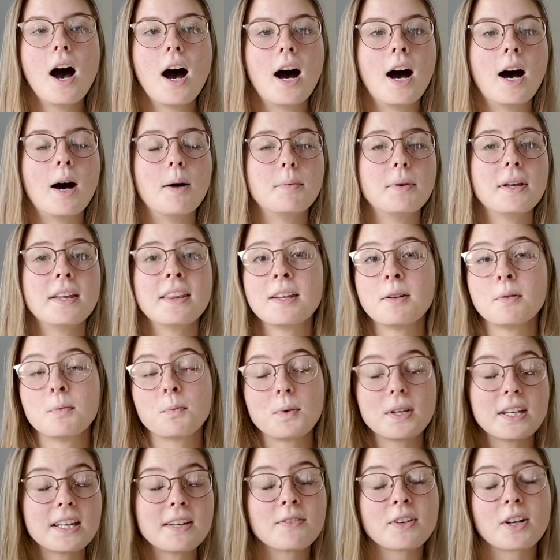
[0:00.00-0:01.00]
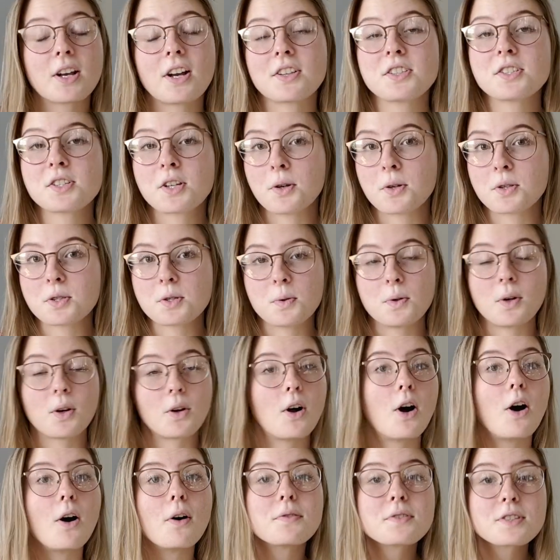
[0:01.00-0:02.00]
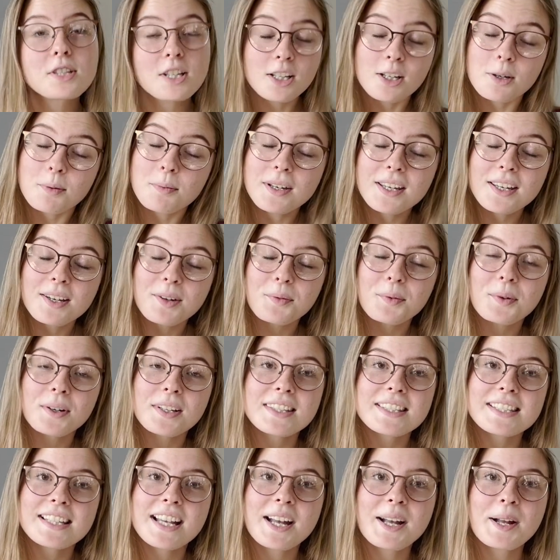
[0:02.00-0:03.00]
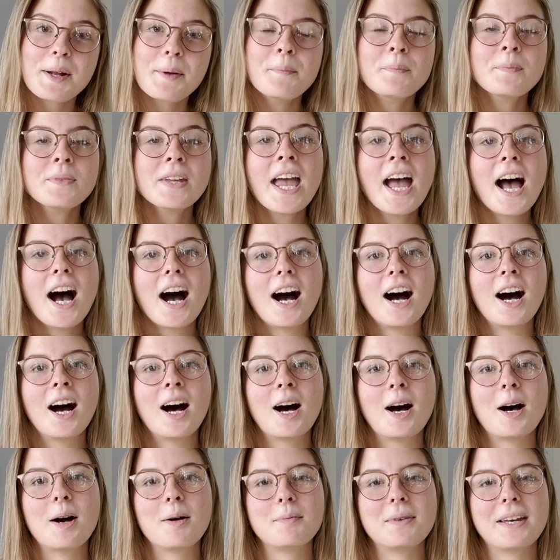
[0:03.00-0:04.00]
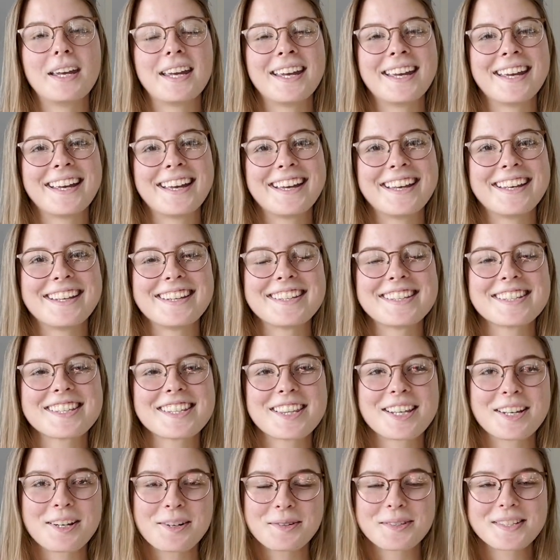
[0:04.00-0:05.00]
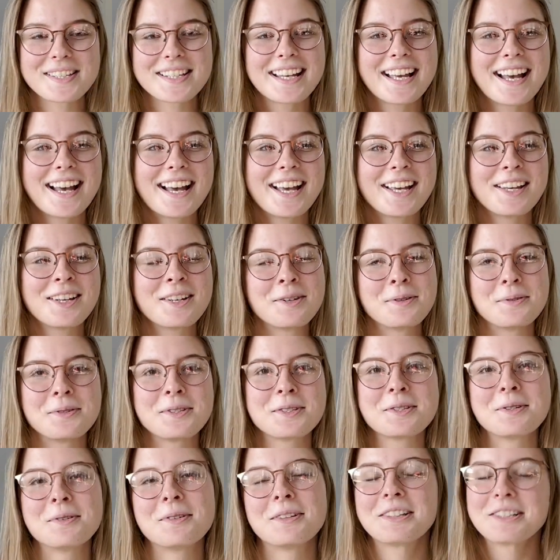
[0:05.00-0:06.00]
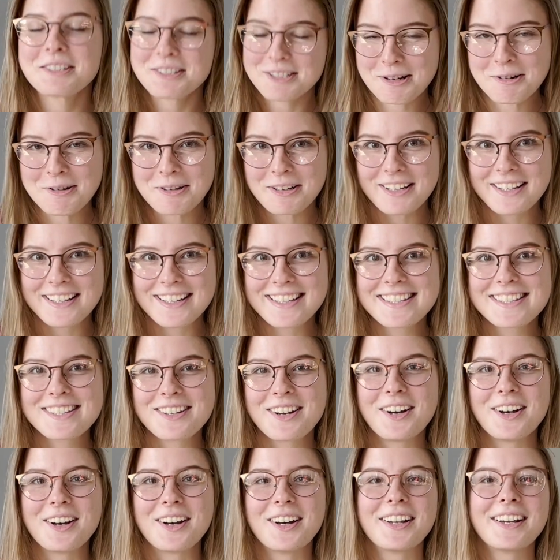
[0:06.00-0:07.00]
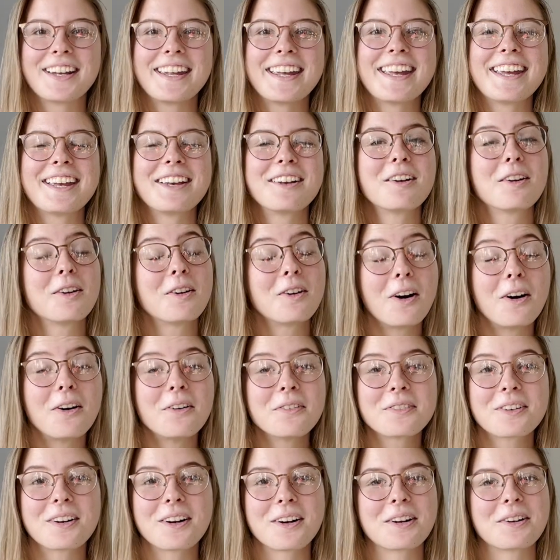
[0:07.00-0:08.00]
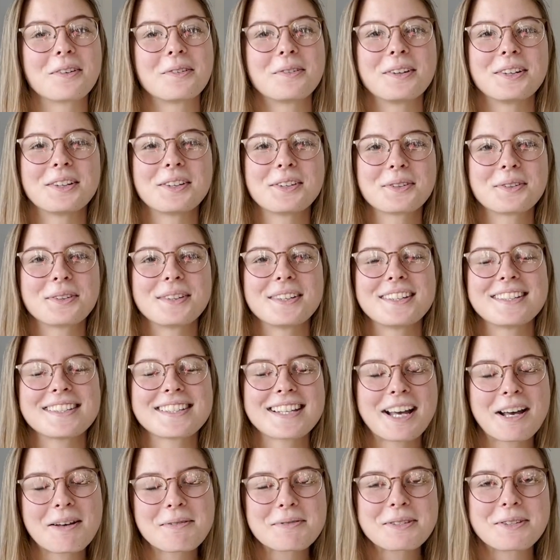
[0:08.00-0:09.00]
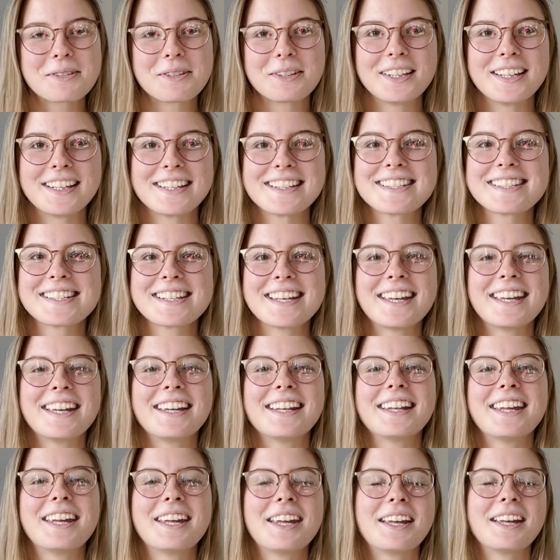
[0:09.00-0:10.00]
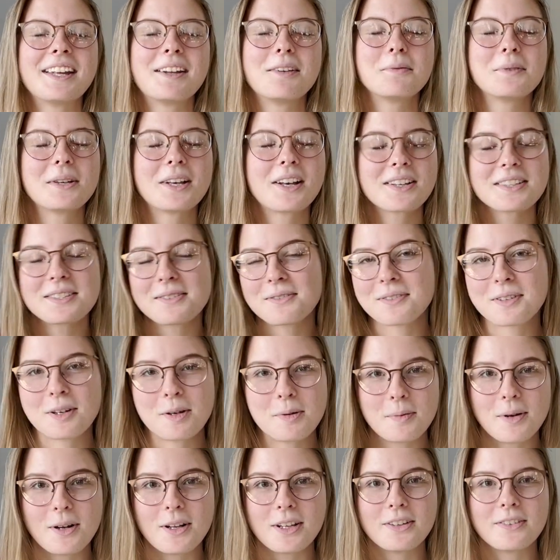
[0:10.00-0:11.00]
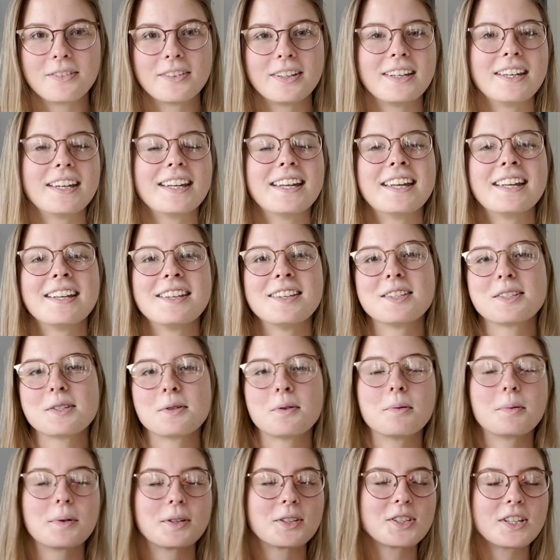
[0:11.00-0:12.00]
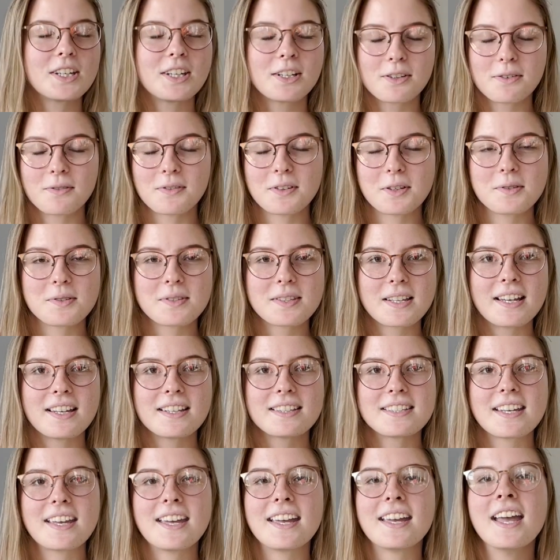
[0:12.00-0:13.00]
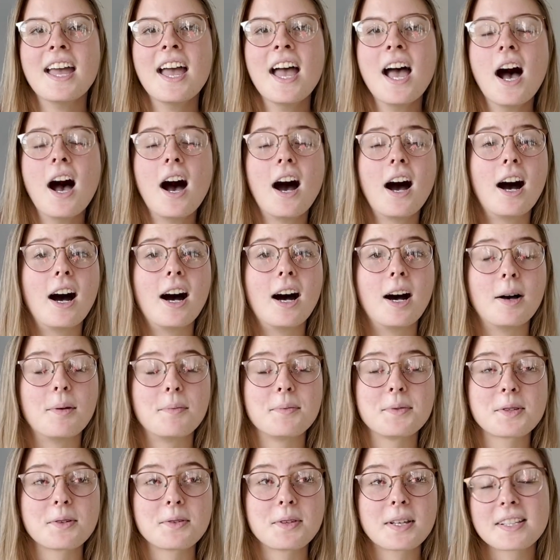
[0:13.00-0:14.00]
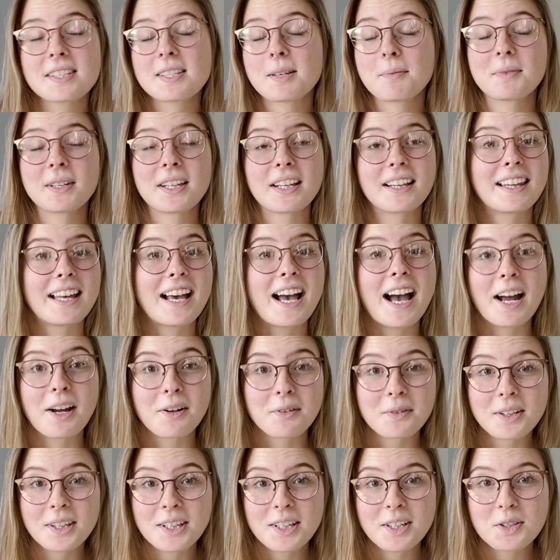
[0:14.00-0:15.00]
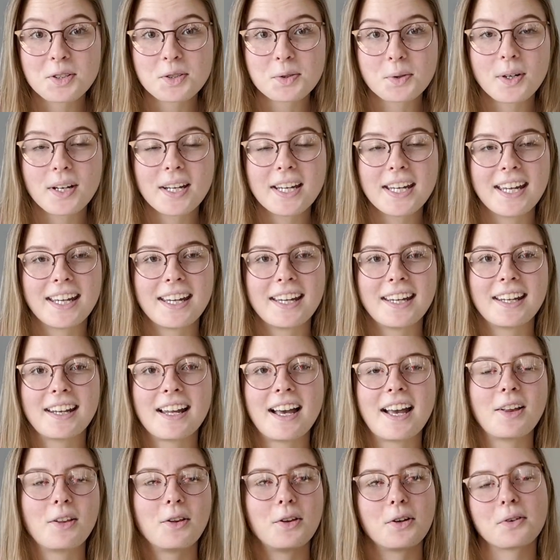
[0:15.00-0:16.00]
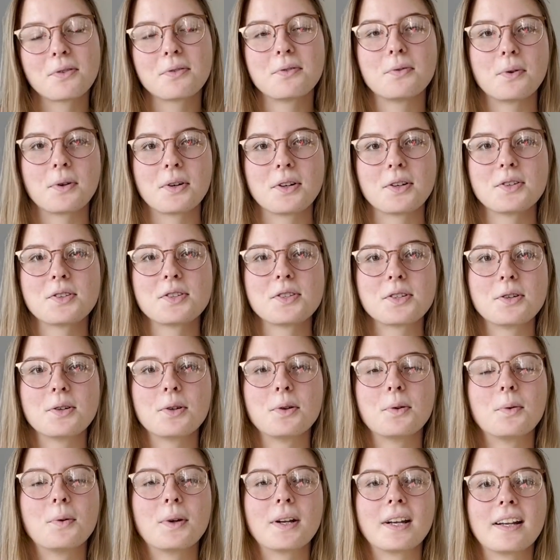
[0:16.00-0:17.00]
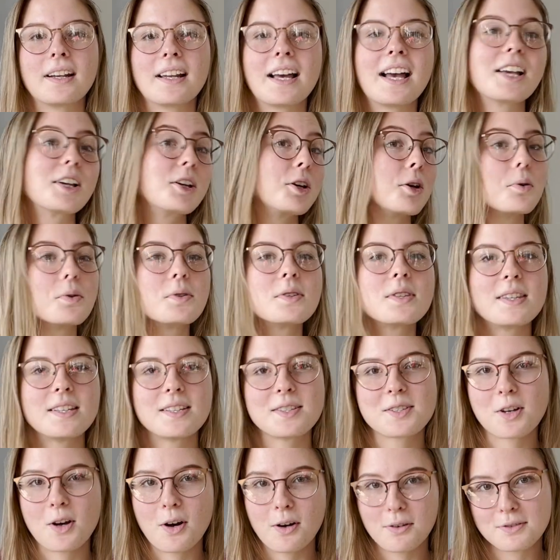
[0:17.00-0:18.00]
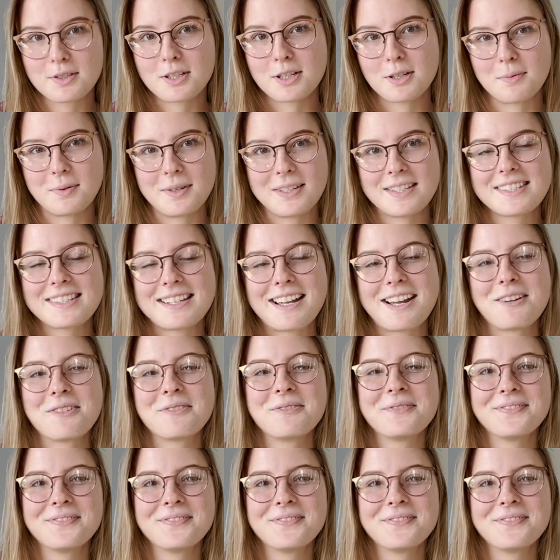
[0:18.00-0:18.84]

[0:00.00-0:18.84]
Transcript: And then we even got to go to a golf tournament one time. And there was a guy who was doing donuts on a golf cart, which was absolutely insane. And we got to film all of it and do a bunch of interviews that day. So that's something that I really enjoy and I look forward to when I go to these golf tournaments now.